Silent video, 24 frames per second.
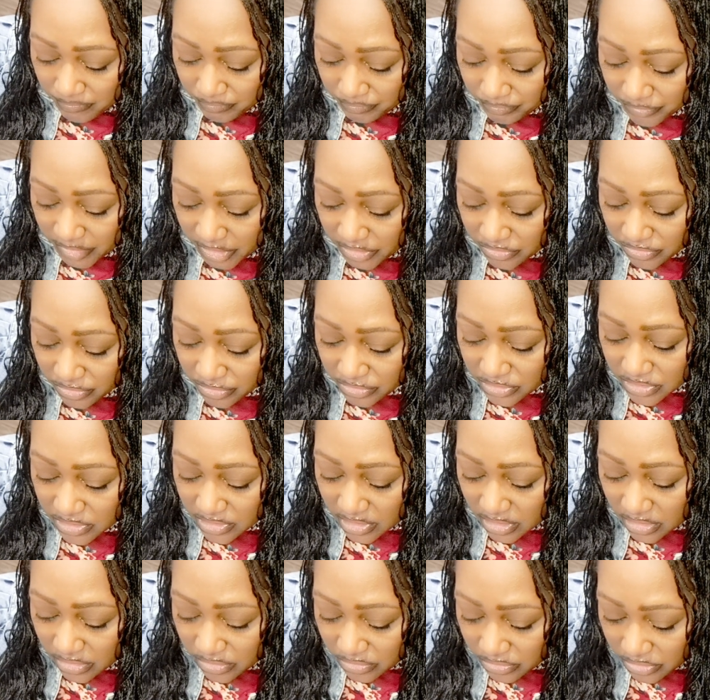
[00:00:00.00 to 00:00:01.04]
either
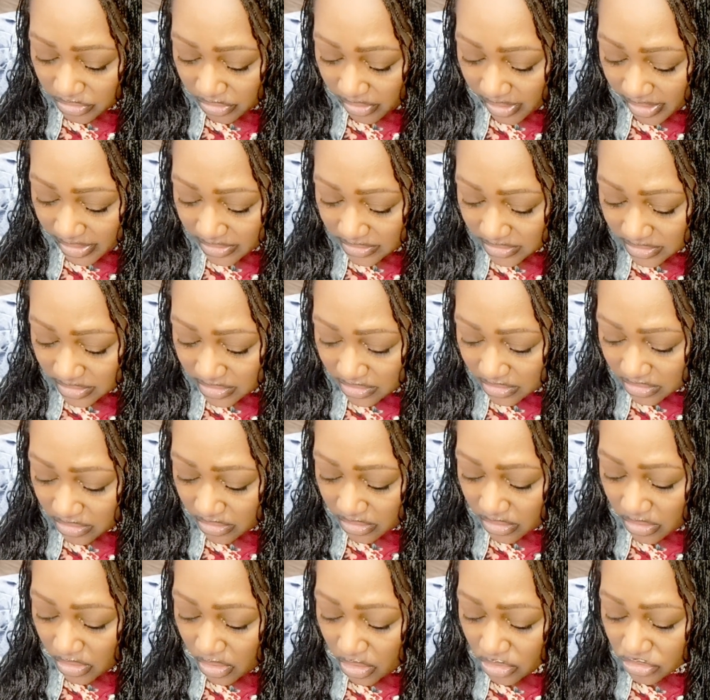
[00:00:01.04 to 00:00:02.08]
steal your
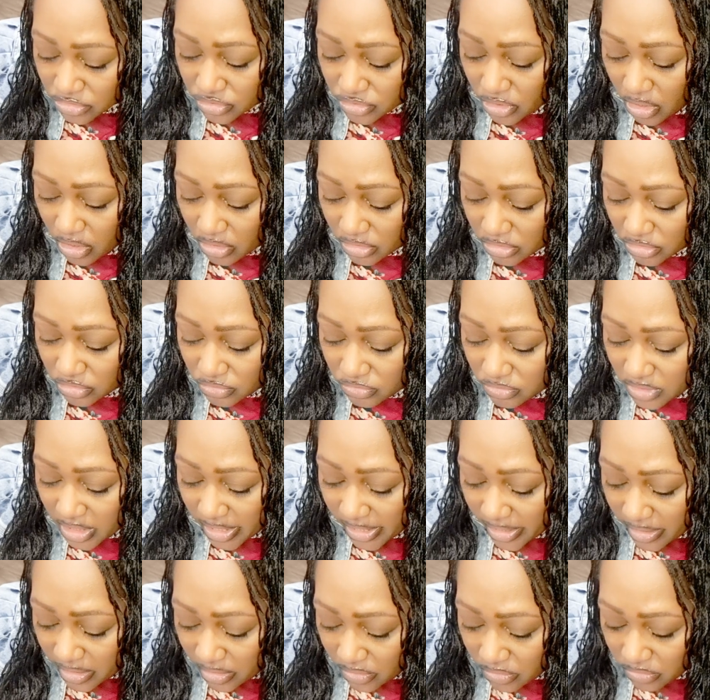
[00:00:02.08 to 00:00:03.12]
idea, talk you
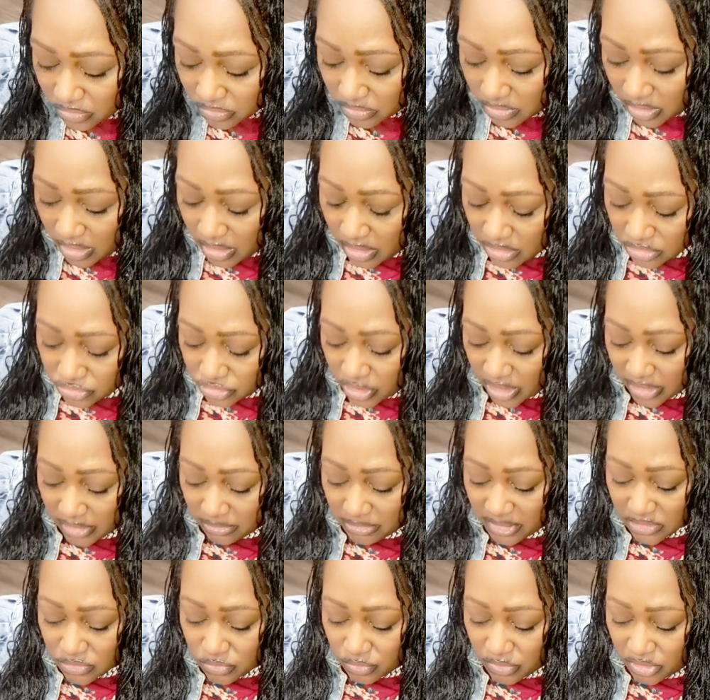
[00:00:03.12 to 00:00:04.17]
down, try to
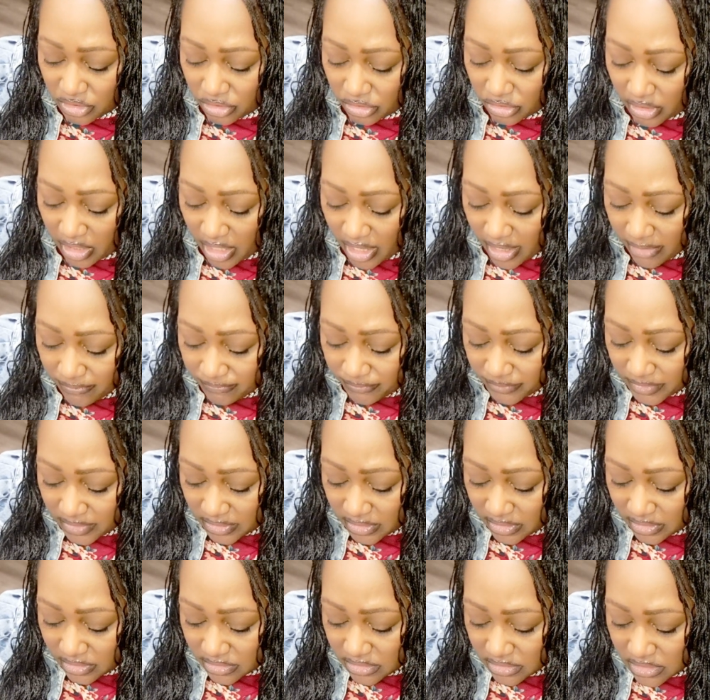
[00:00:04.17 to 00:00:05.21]
mess with your
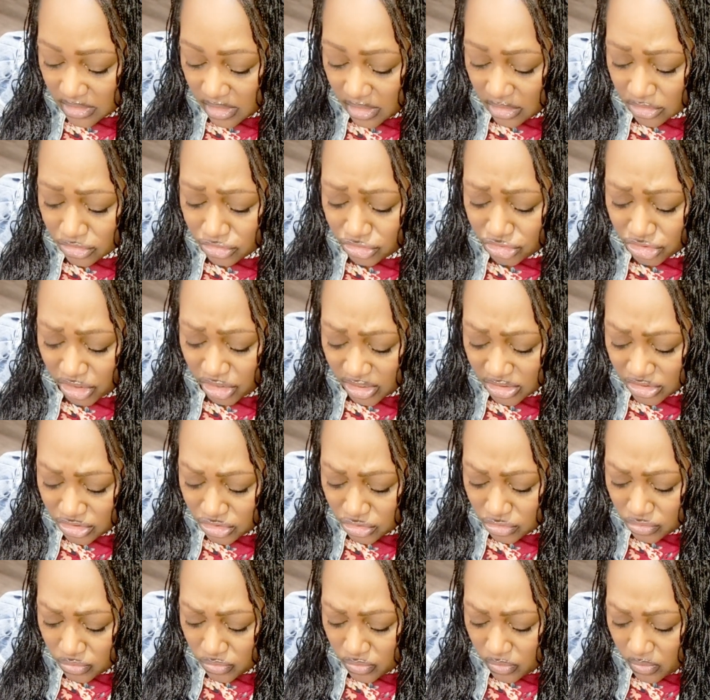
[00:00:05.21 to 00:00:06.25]
confidence, judge
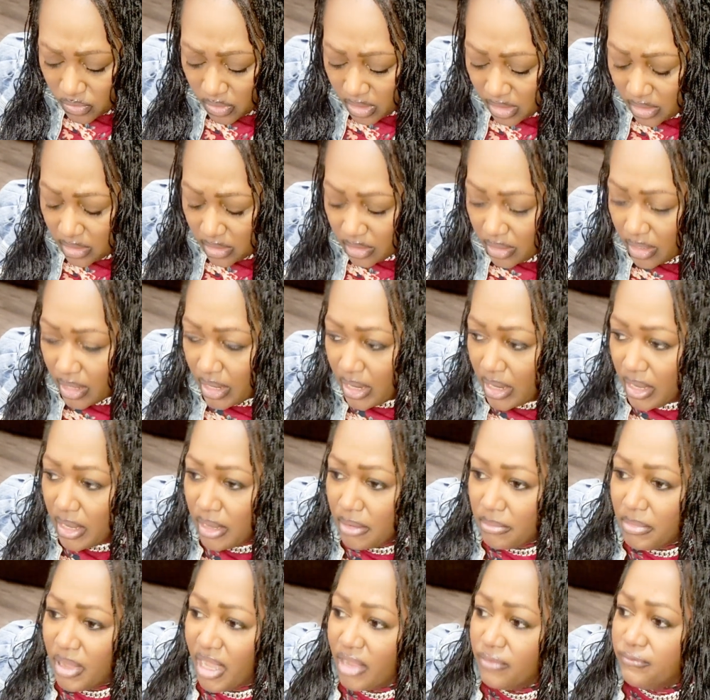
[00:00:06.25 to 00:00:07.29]
you.
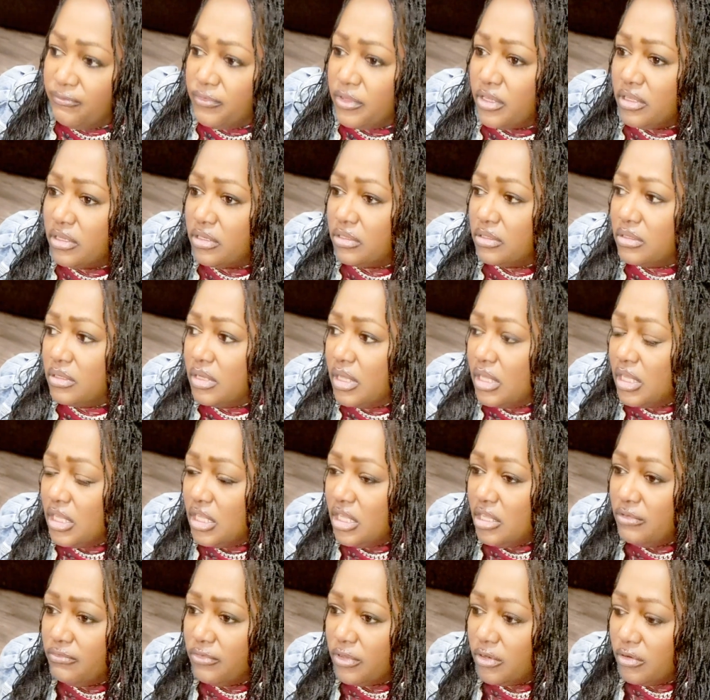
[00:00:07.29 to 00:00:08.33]
I feel
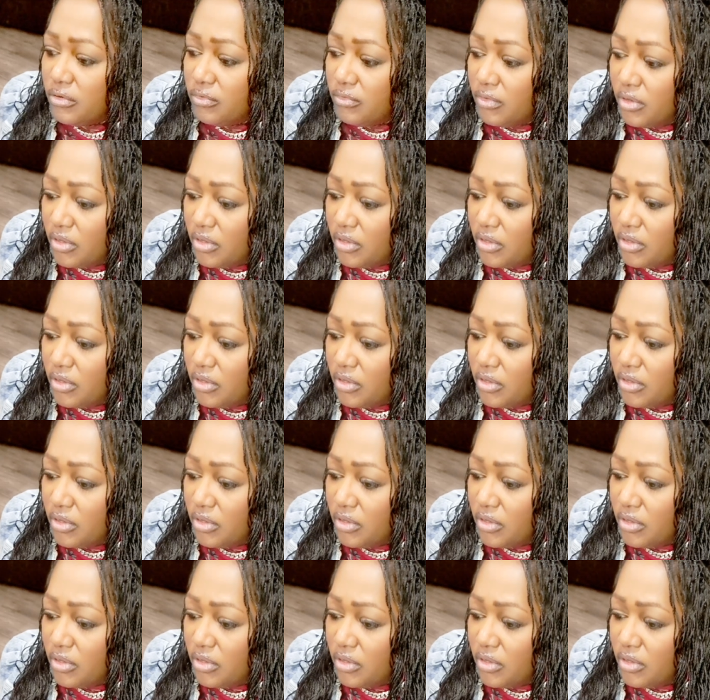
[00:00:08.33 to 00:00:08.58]
even